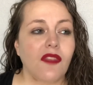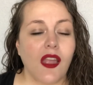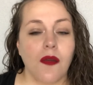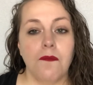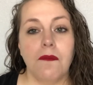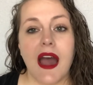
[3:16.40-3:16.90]

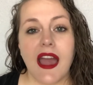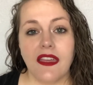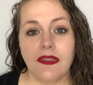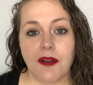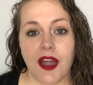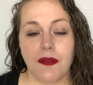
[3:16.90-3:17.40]
my
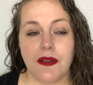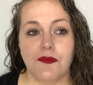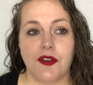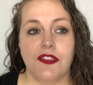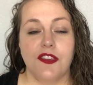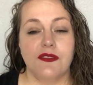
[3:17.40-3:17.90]
problem
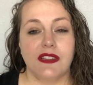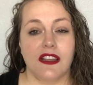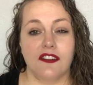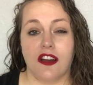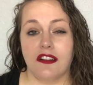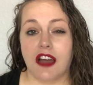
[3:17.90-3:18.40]
with
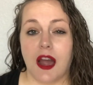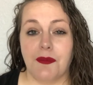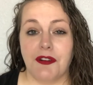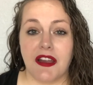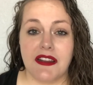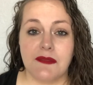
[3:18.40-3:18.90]
using
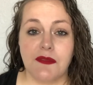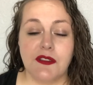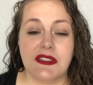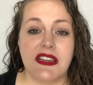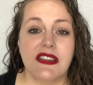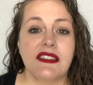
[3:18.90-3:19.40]
non-copyrighted
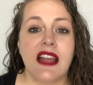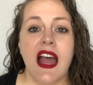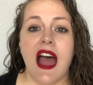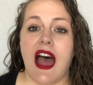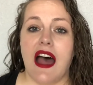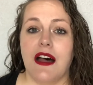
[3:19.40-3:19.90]
musics,
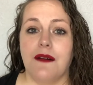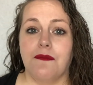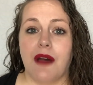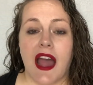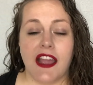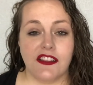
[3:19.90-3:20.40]

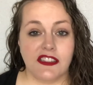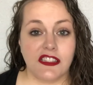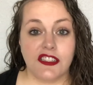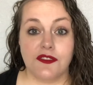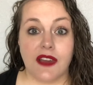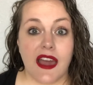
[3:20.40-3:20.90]
um, I did
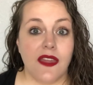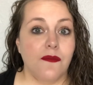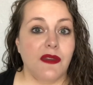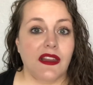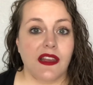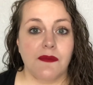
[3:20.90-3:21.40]
do that in the
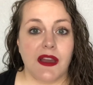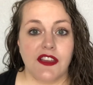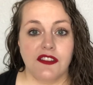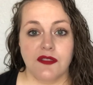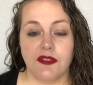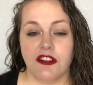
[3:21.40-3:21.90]
beginning of my
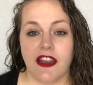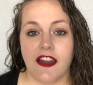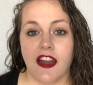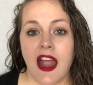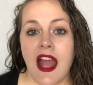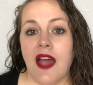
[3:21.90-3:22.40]
YouTube
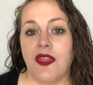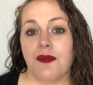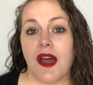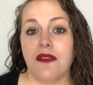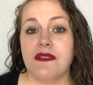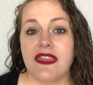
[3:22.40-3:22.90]
career. The
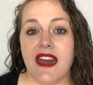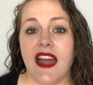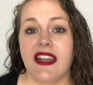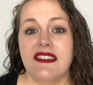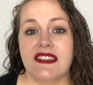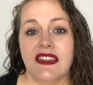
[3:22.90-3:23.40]
problem with
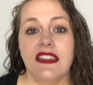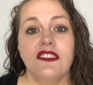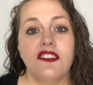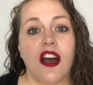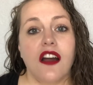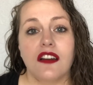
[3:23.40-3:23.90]
that is any
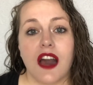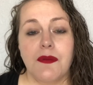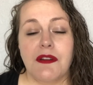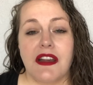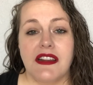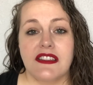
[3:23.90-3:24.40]

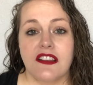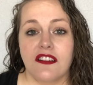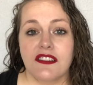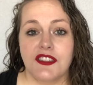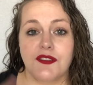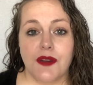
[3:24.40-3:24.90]
non-copyrighted
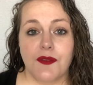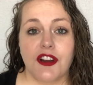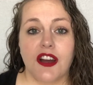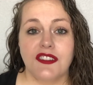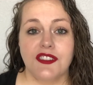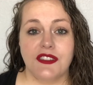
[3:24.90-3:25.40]
songs that you come
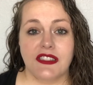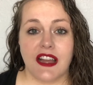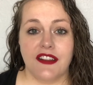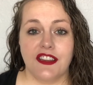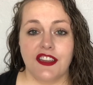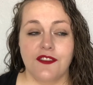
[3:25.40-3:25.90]
across and you
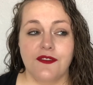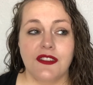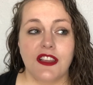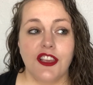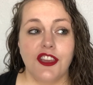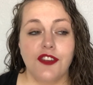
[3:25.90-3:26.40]
decide to use,
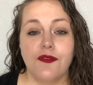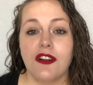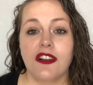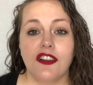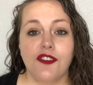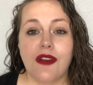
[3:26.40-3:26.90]
you are
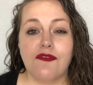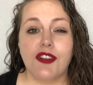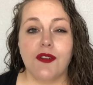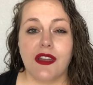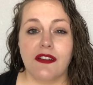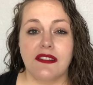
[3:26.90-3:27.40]
you have
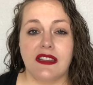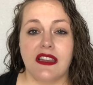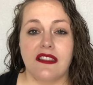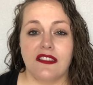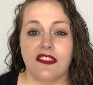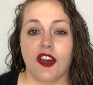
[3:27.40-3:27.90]
no guarantee
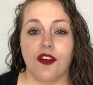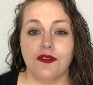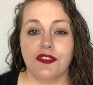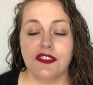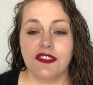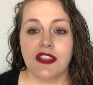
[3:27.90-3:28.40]
that the
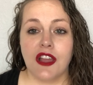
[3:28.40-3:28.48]
owners